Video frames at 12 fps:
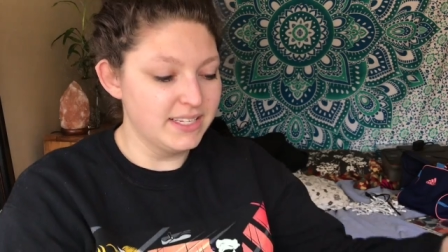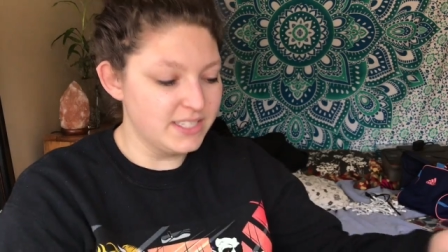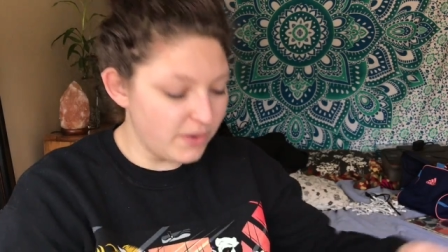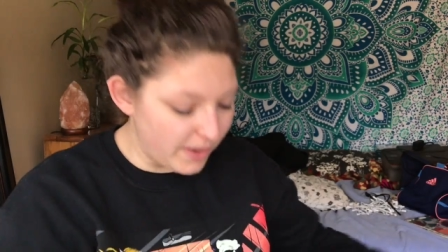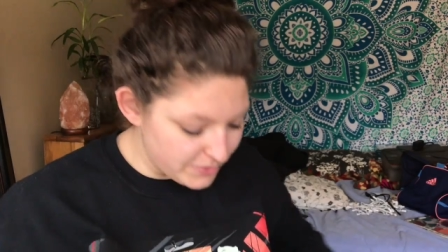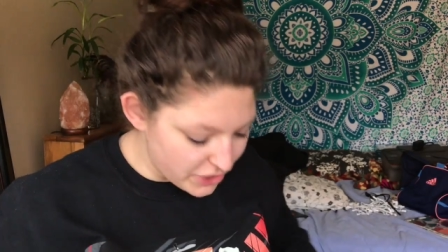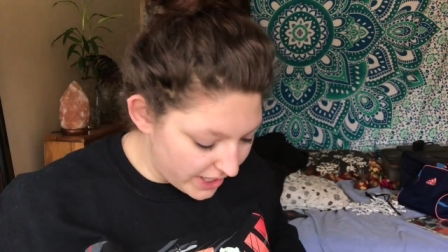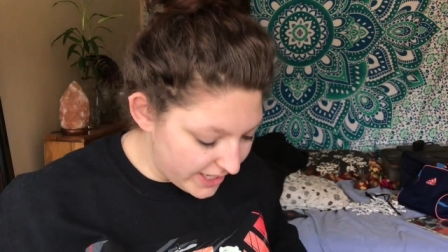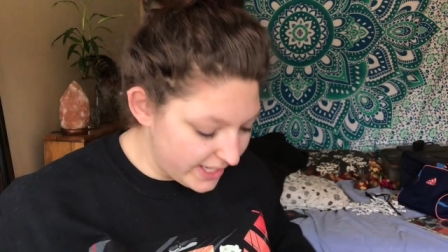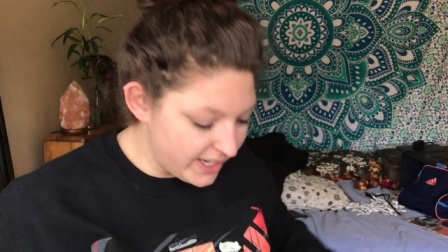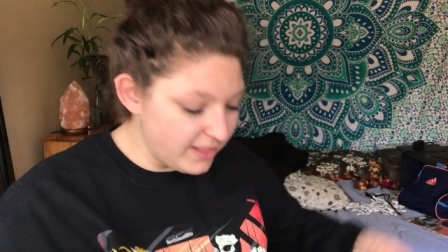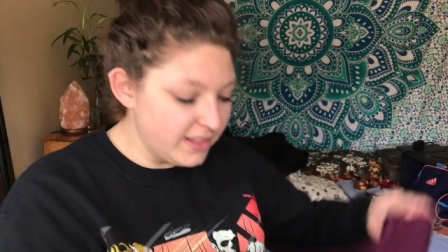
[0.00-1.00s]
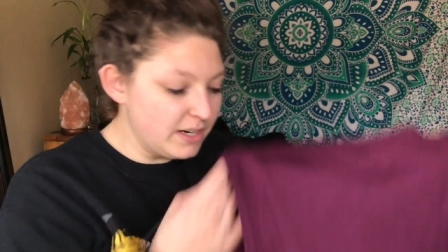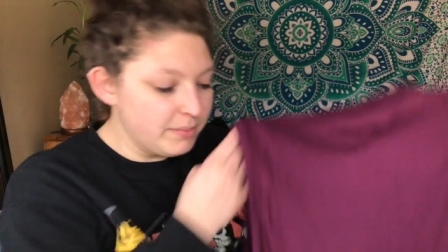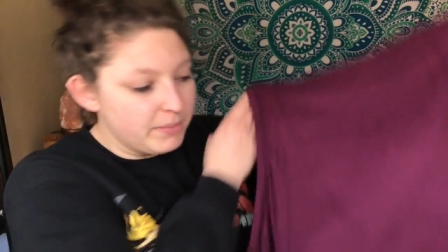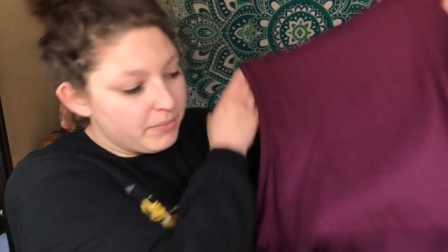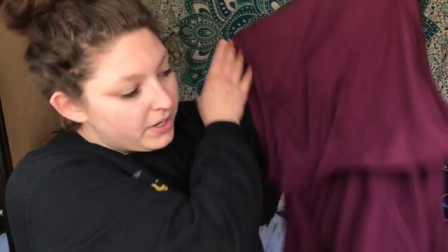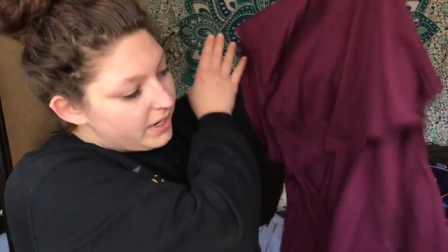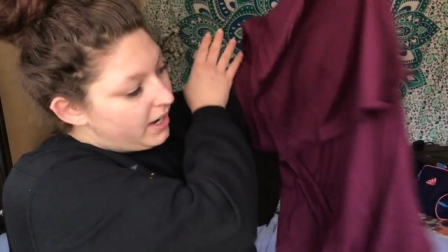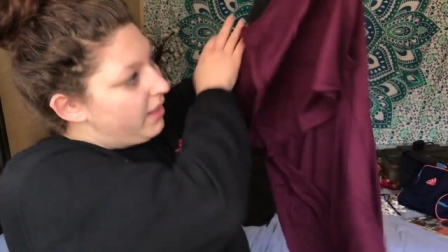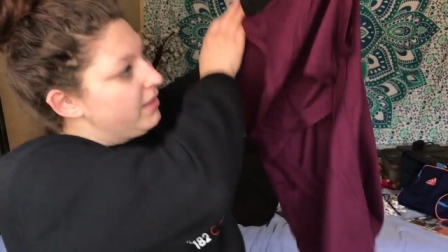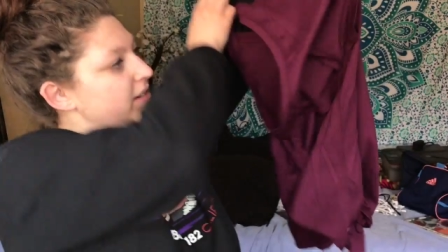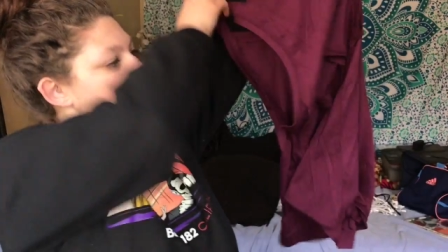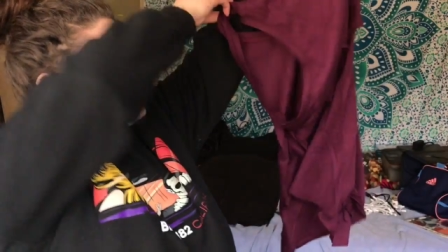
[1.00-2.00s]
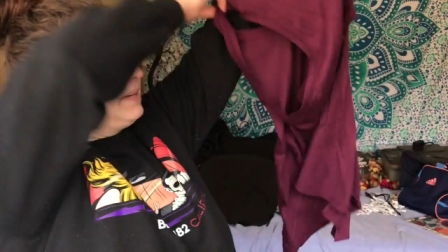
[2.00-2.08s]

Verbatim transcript: So I'm trying to get a little bit more colors